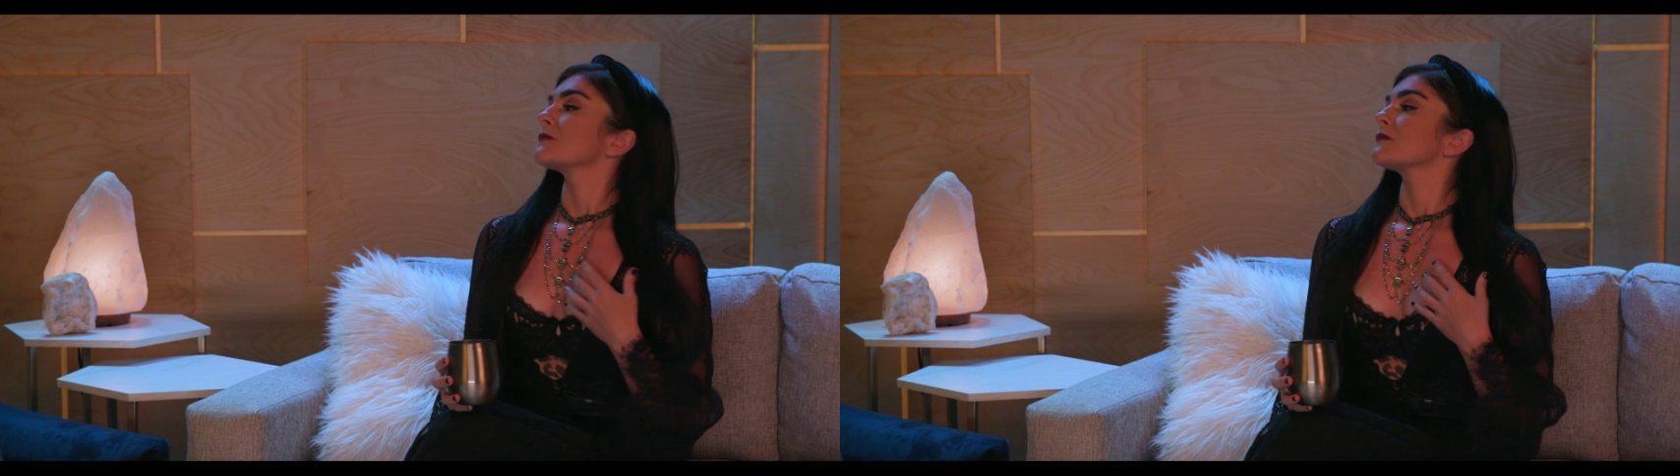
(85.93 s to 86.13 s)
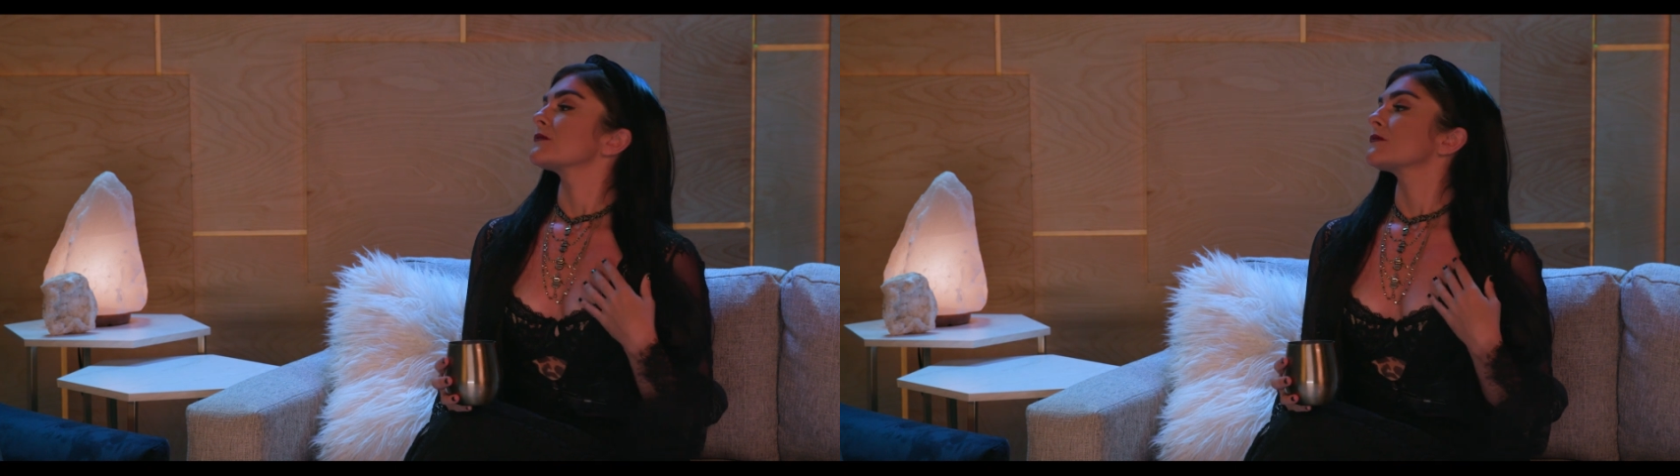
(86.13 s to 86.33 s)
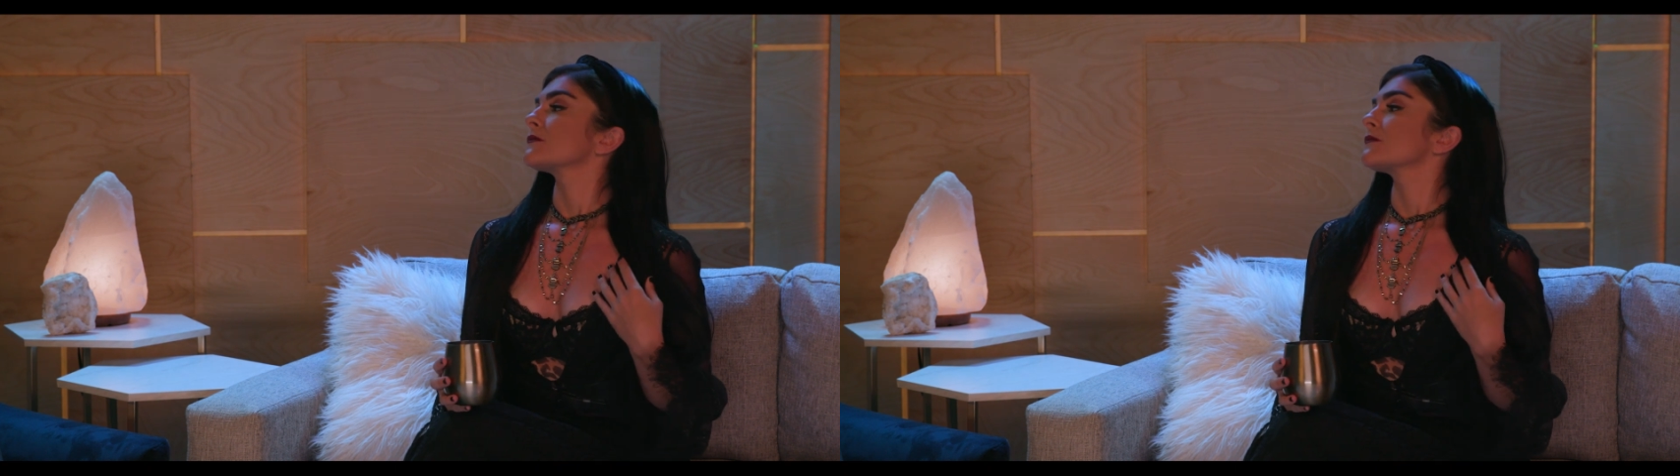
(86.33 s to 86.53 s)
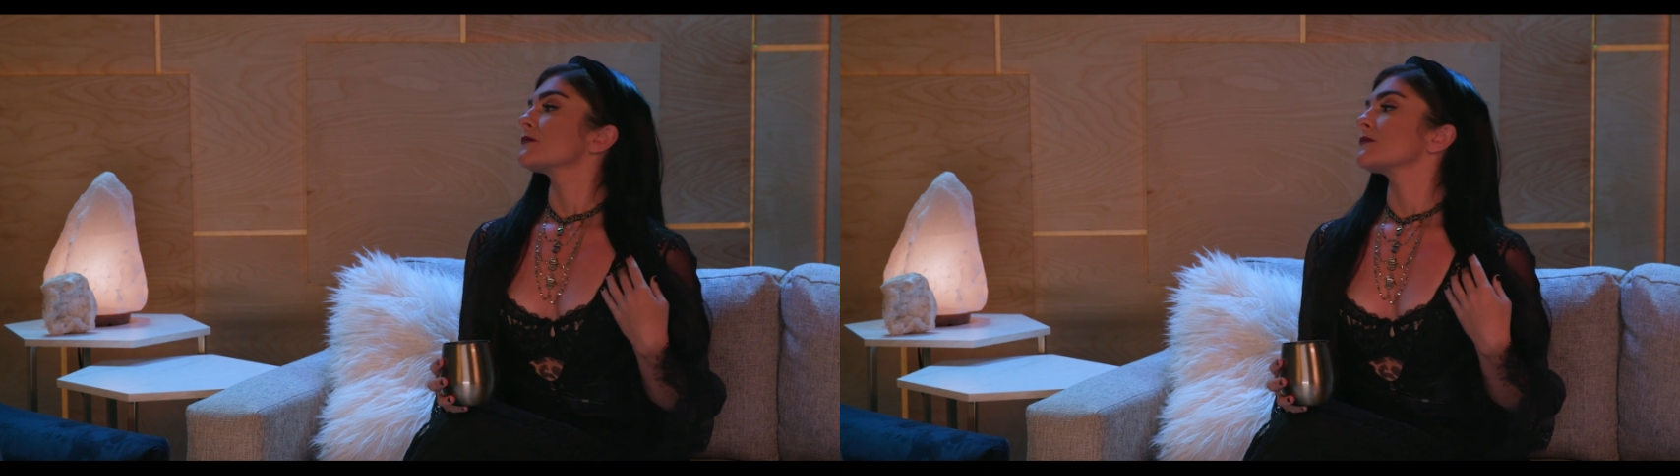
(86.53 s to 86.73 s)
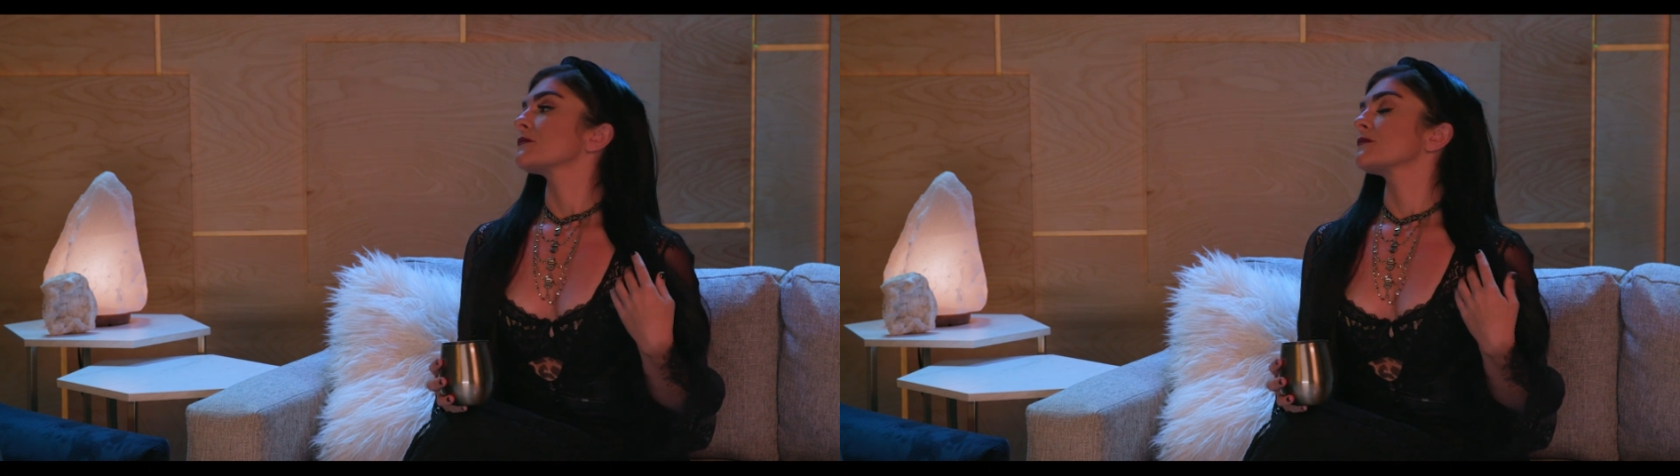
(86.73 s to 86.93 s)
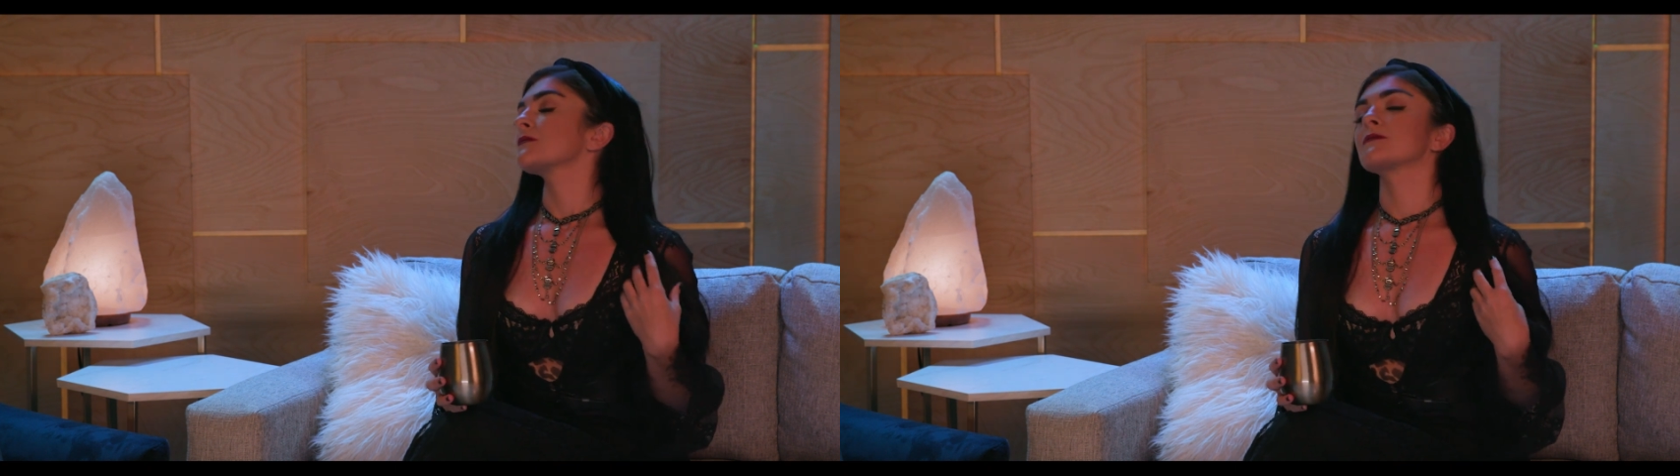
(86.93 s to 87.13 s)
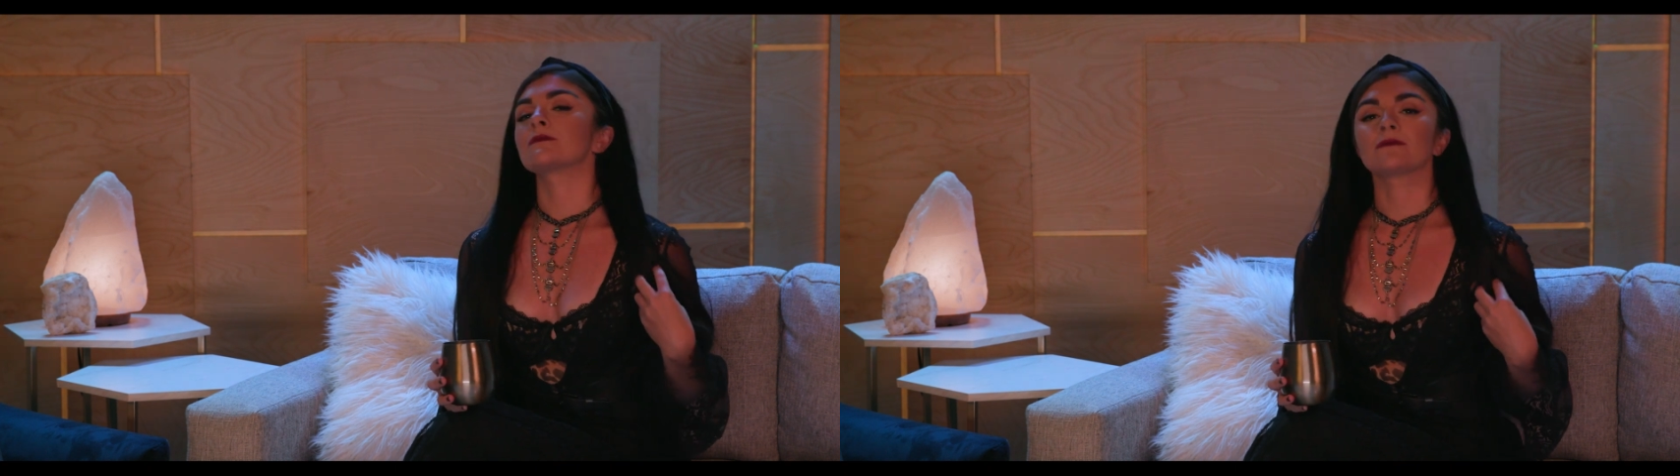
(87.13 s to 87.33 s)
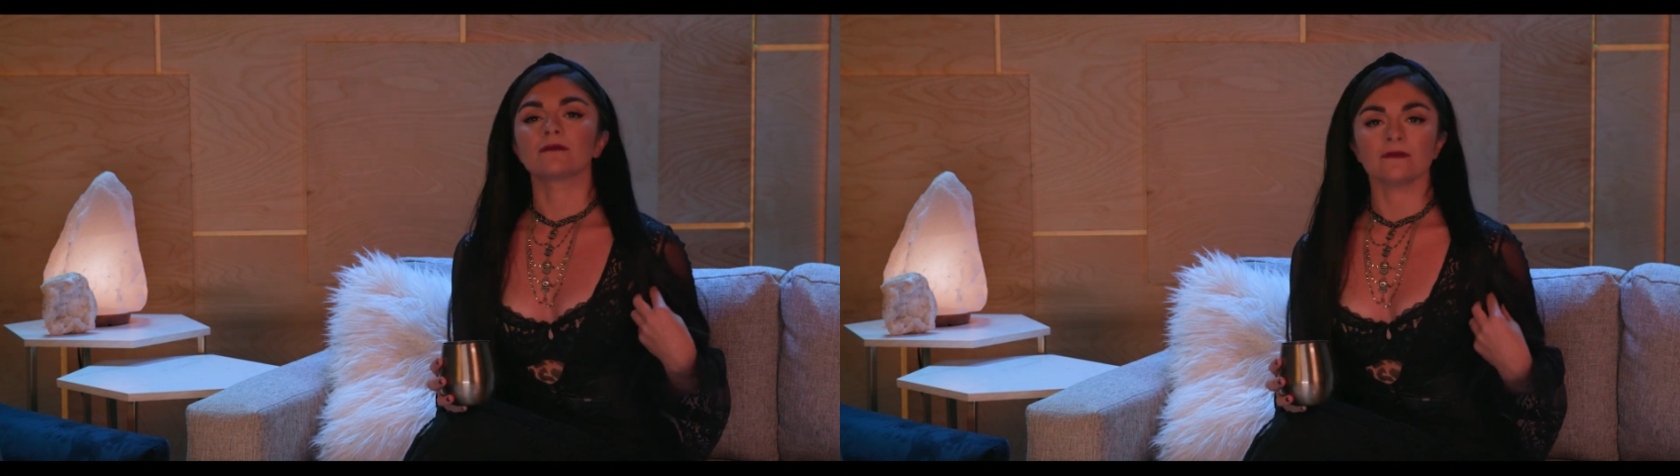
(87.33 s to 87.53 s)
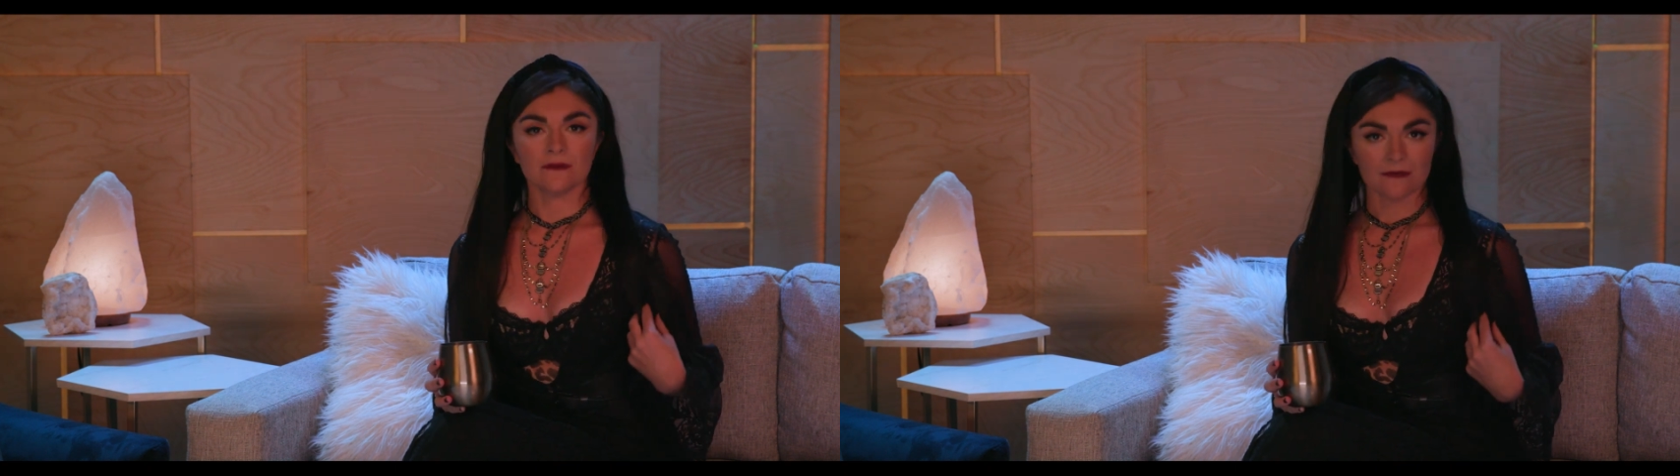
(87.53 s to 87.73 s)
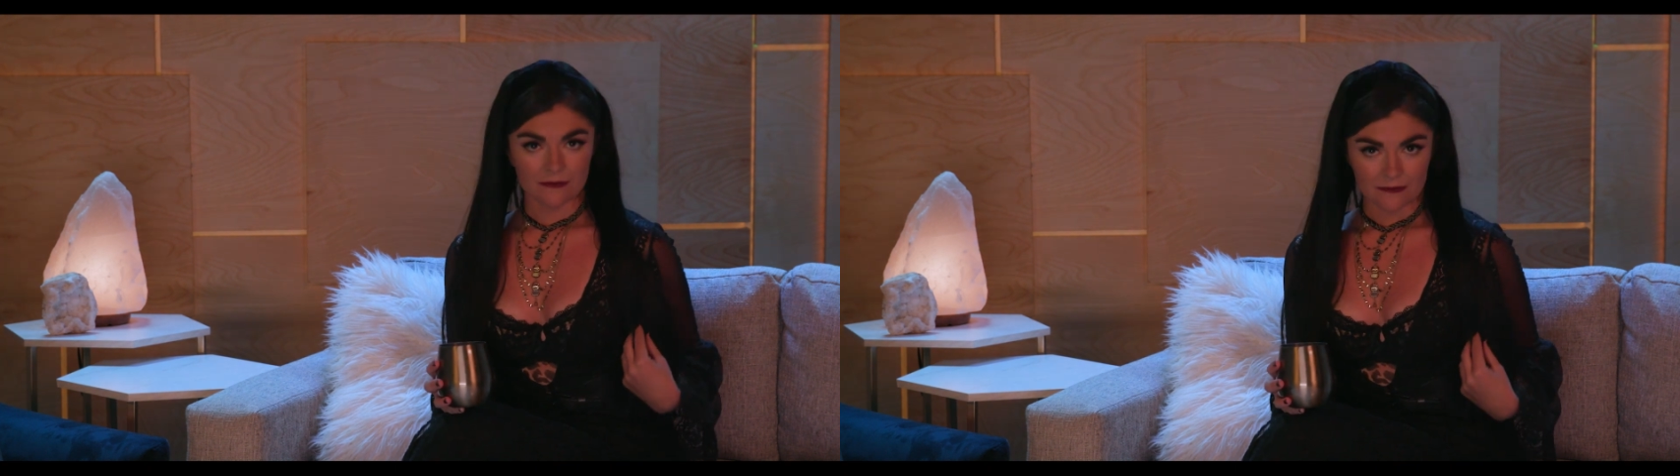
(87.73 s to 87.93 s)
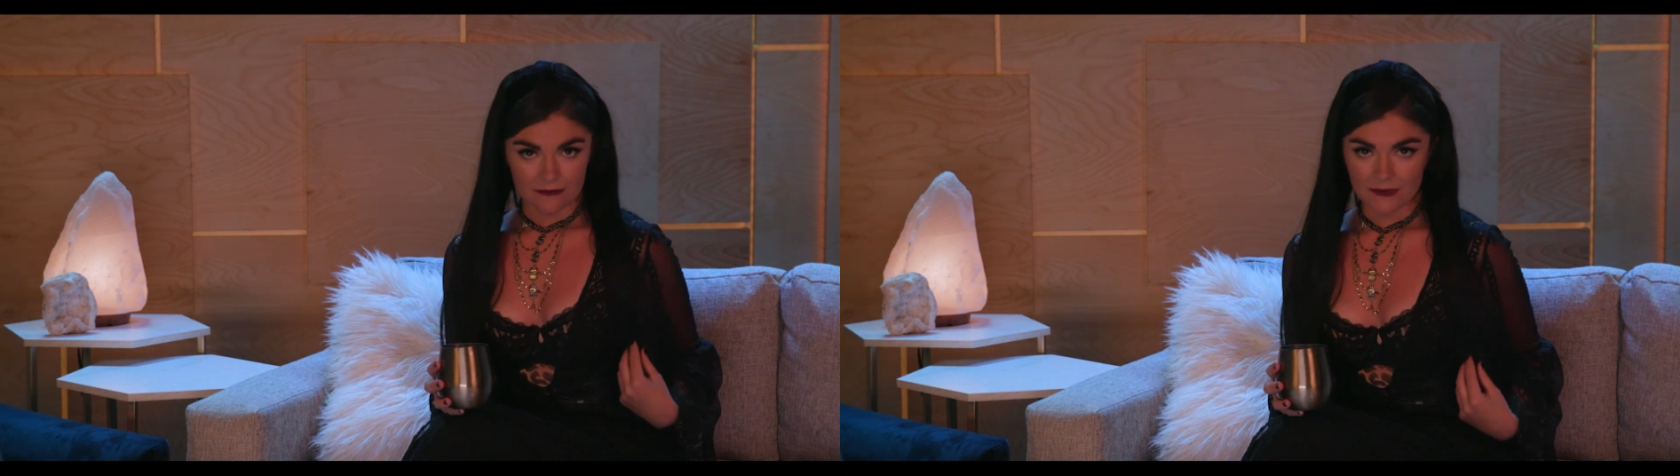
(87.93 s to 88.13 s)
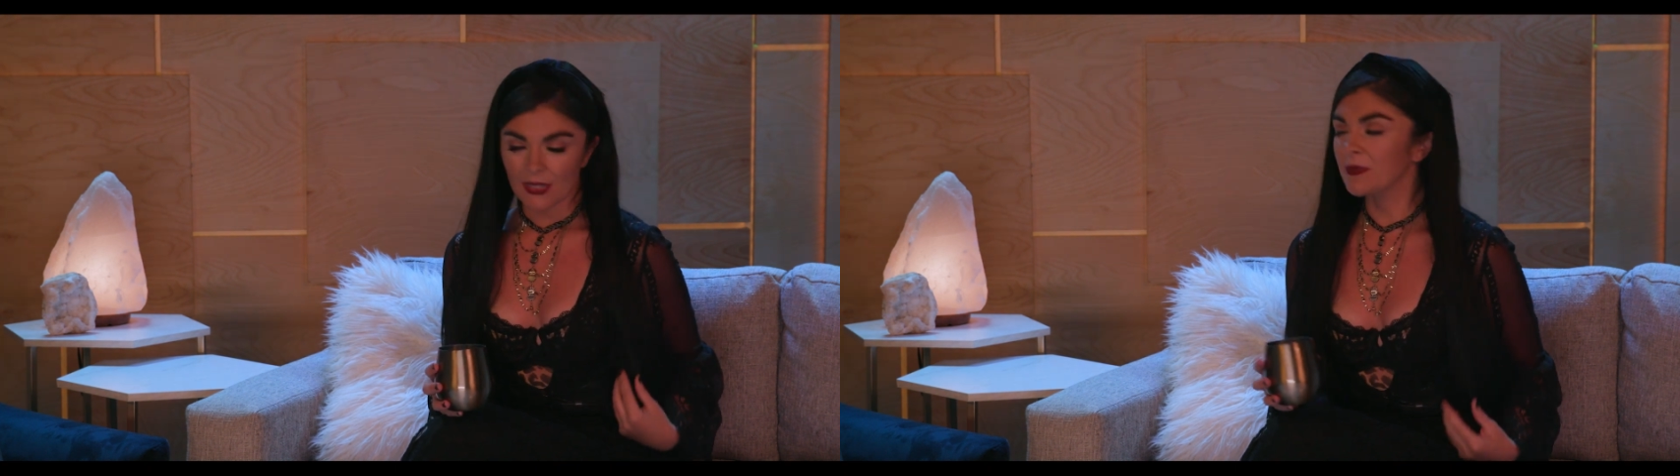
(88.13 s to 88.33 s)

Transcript: Crystal Cliffside, and why now?